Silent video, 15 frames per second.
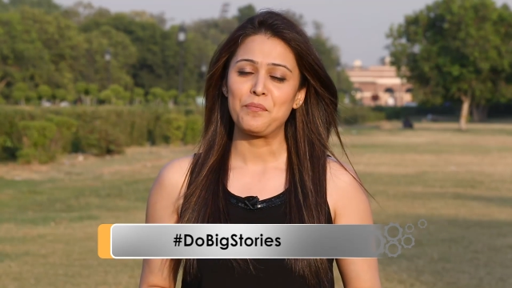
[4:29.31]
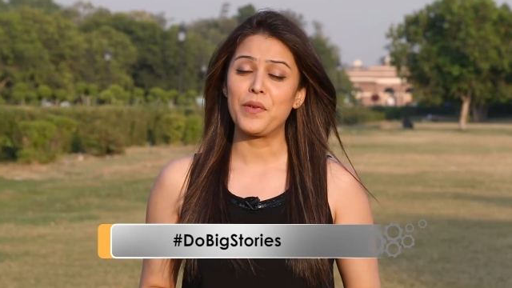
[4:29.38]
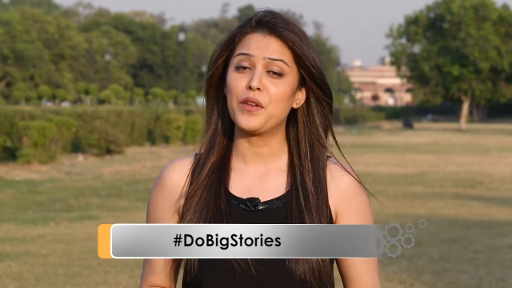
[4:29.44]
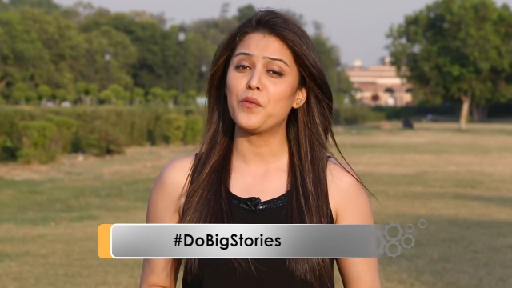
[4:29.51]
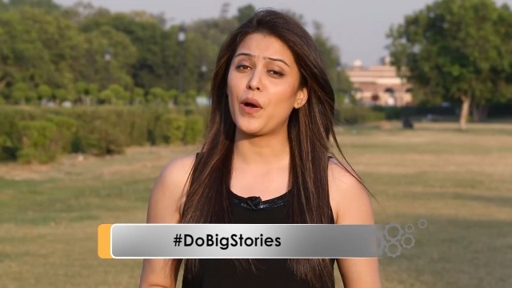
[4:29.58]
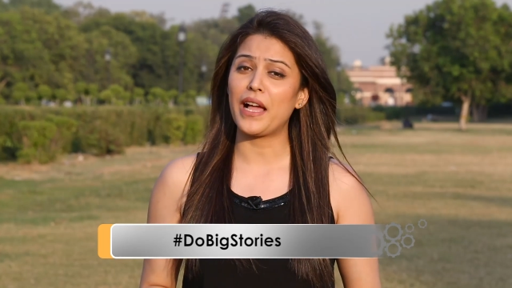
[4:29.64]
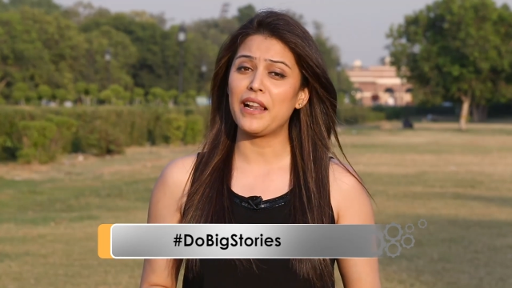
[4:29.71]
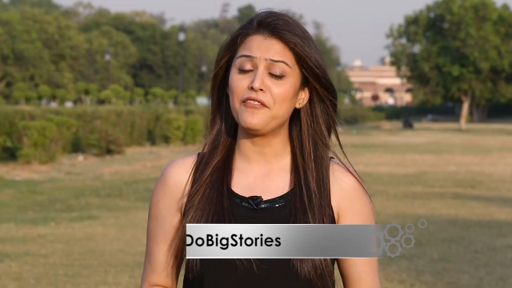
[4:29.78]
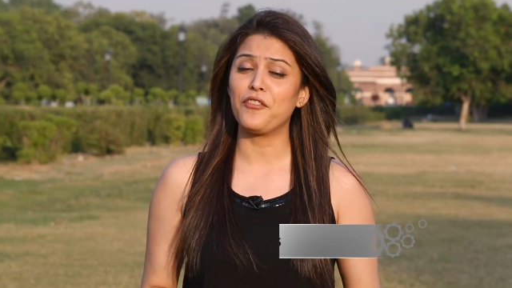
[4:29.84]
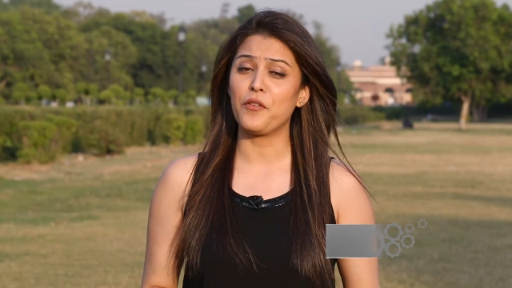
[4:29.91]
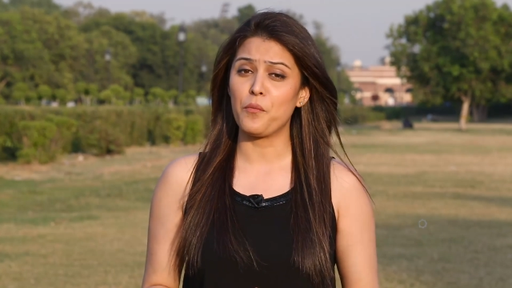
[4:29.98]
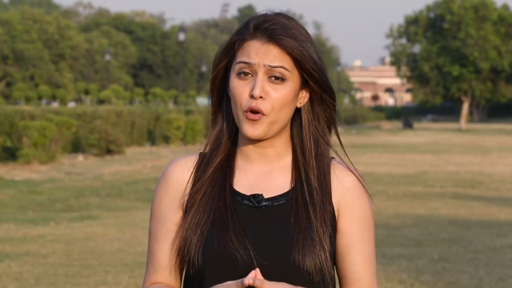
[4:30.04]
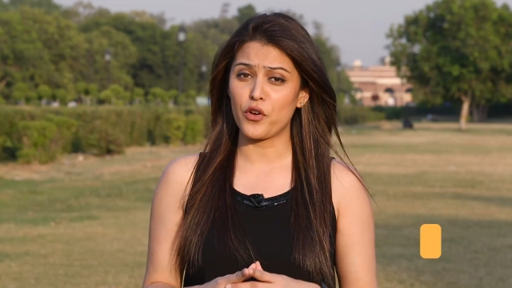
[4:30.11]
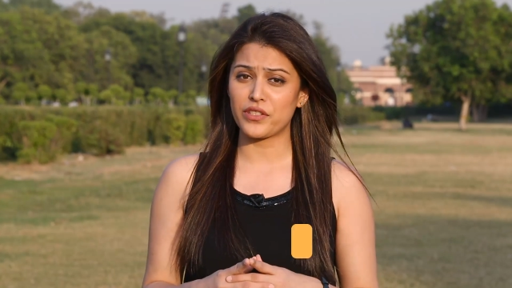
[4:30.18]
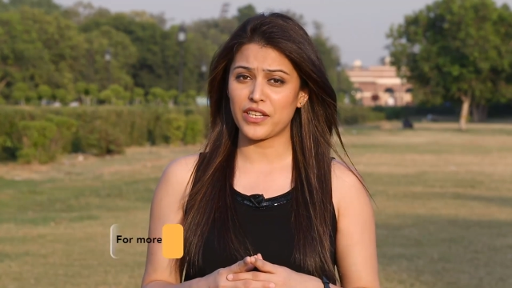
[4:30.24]
Meanwhile,
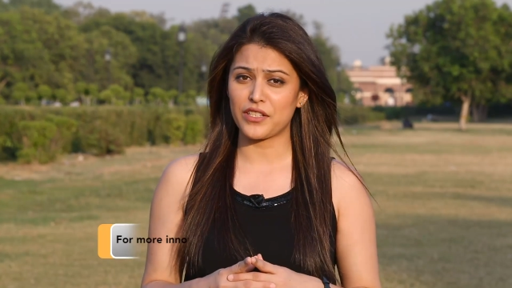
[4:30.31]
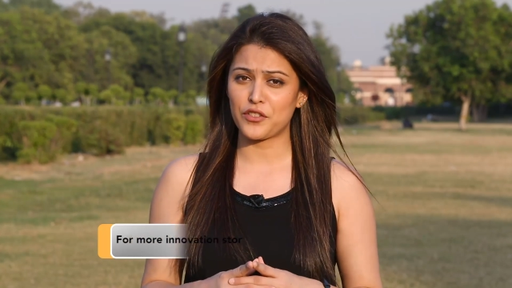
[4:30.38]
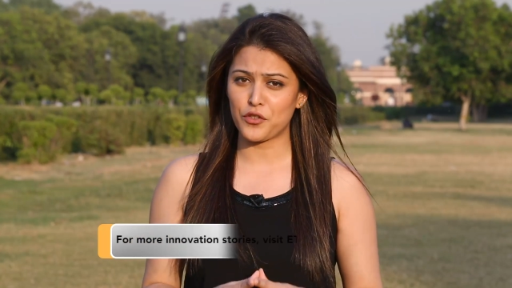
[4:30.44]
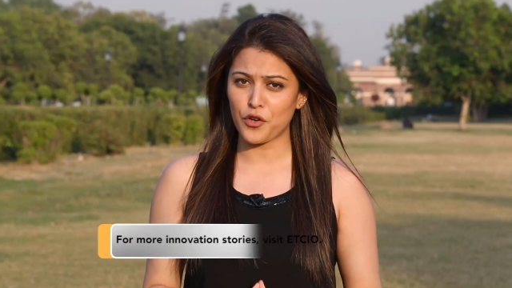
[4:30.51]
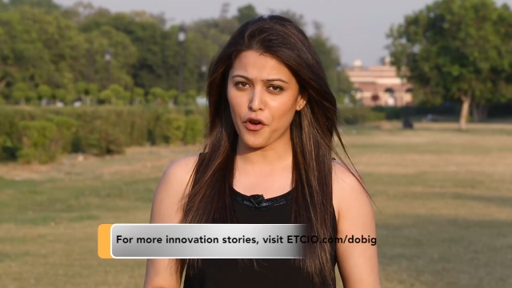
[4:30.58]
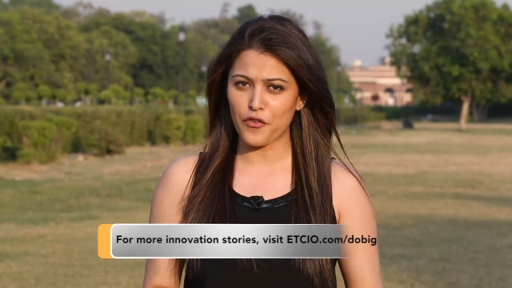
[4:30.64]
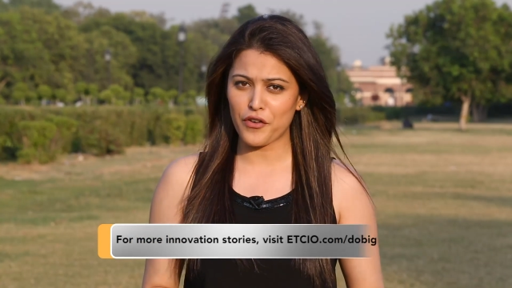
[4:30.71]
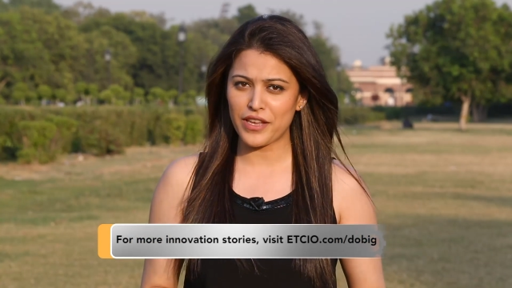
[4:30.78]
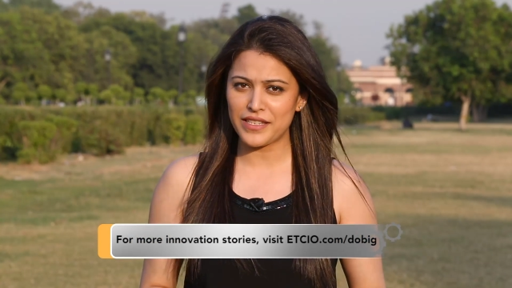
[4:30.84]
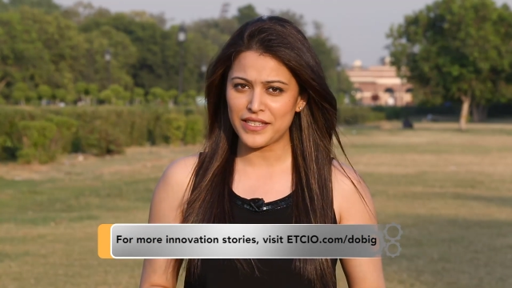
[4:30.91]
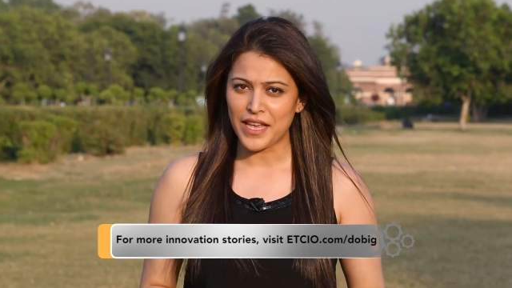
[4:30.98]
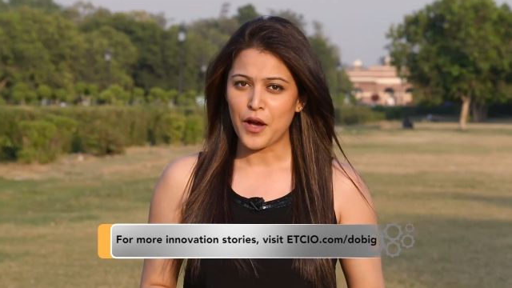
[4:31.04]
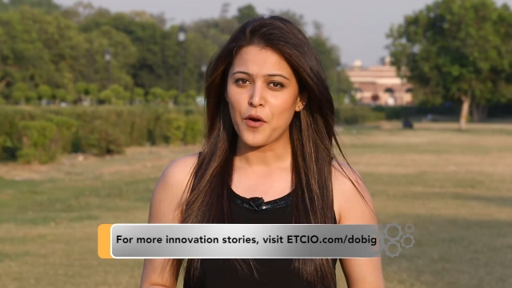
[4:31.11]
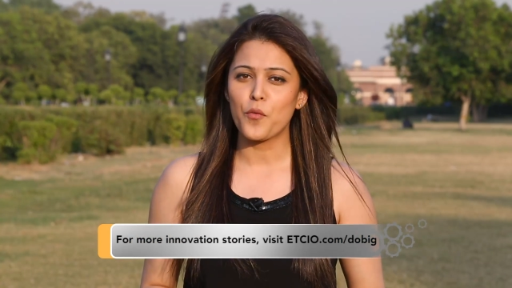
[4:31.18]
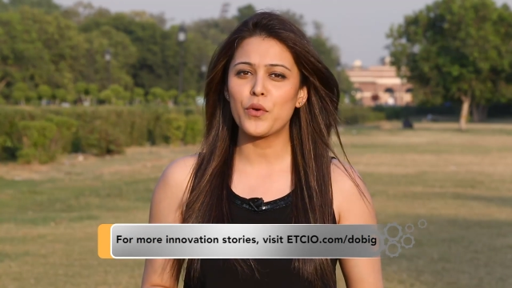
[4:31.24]
for more such
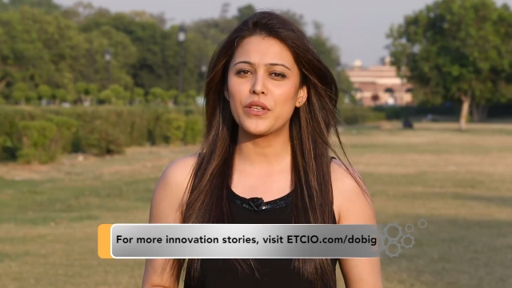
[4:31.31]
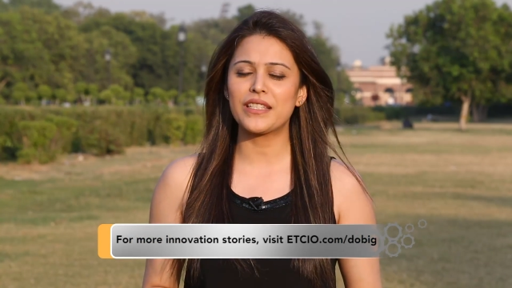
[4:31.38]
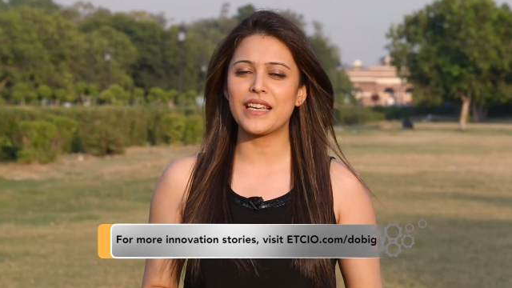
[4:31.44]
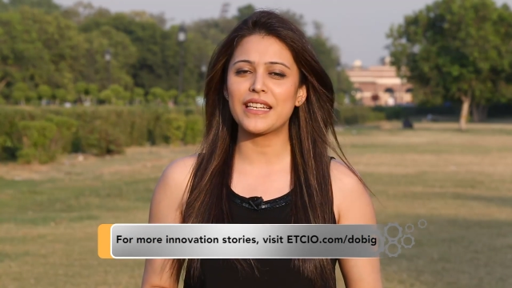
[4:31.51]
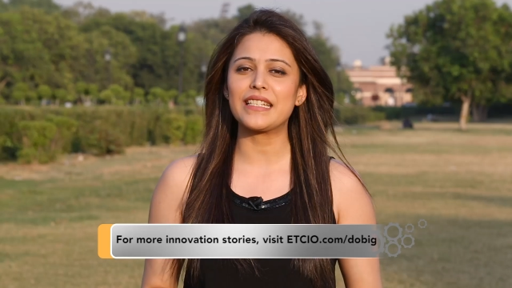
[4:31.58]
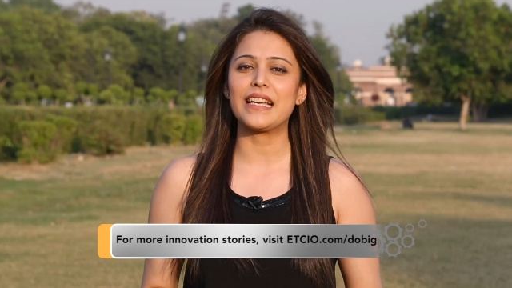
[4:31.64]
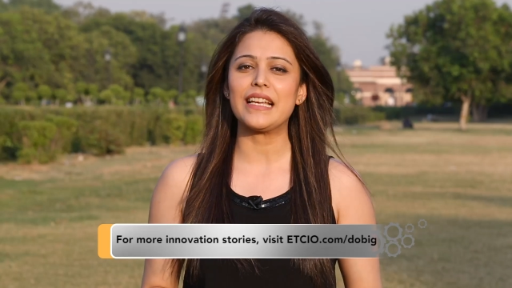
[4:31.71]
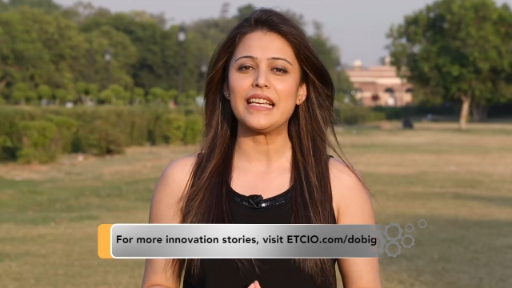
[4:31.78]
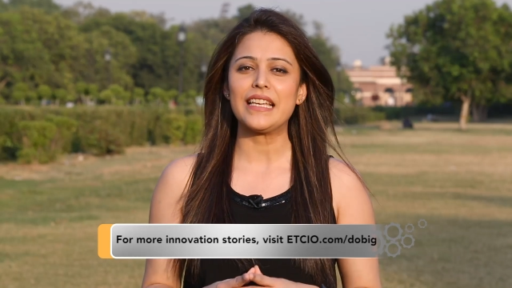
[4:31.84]
stories, visit